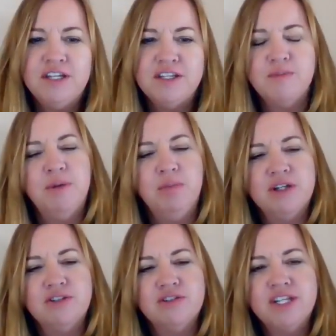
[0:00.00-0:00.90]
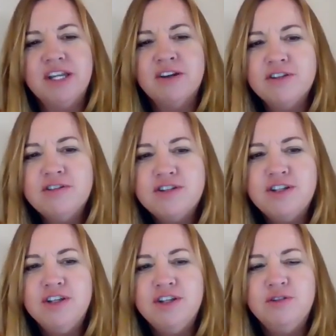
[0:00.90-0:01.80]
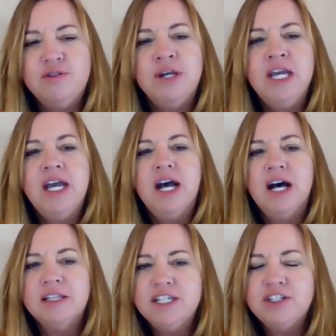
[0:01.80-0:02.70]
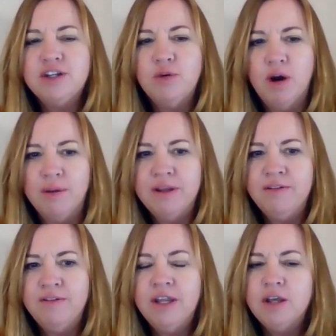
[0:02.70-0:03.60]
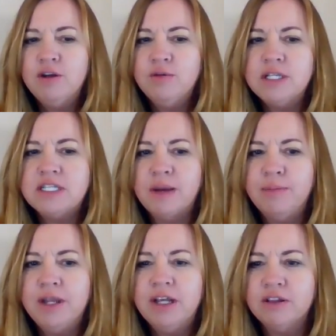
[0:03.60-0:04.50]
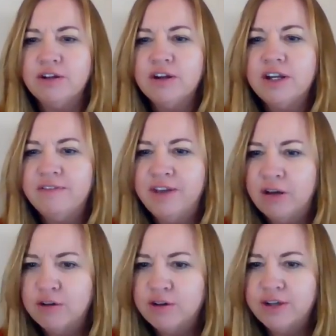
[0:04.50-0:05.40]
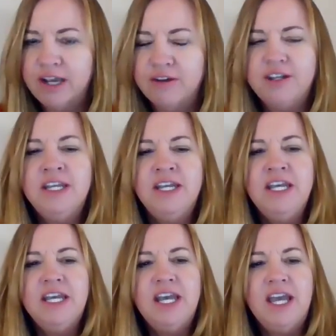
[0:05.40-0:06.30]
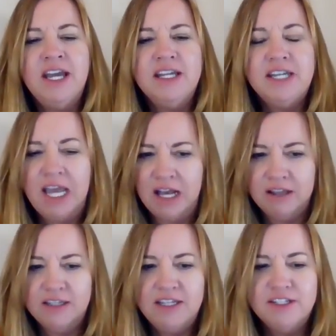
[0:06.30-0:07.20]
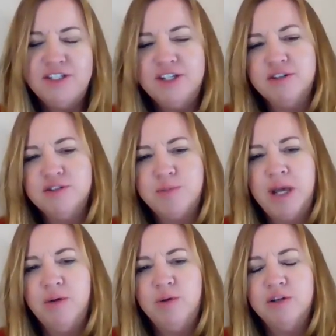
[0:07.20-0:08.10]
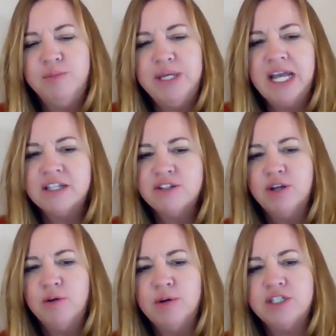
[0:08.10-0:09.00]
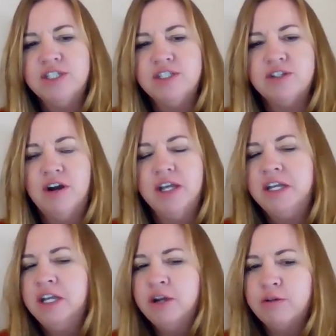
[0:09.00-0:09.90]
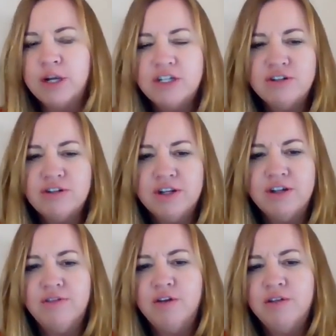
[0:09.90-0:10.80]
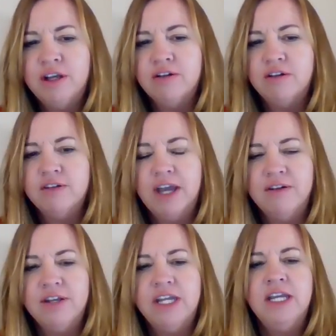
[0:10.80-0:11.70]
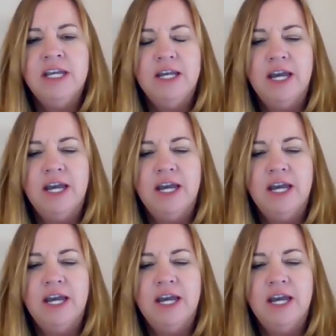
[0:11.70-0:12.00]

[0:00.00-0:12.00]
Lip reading: it is my pleasure to introduce to you Aly Guaman, who is Deputy Clerk of Elko County. And Aly, as she goes by, will be answering questions on registering to vote in Elko County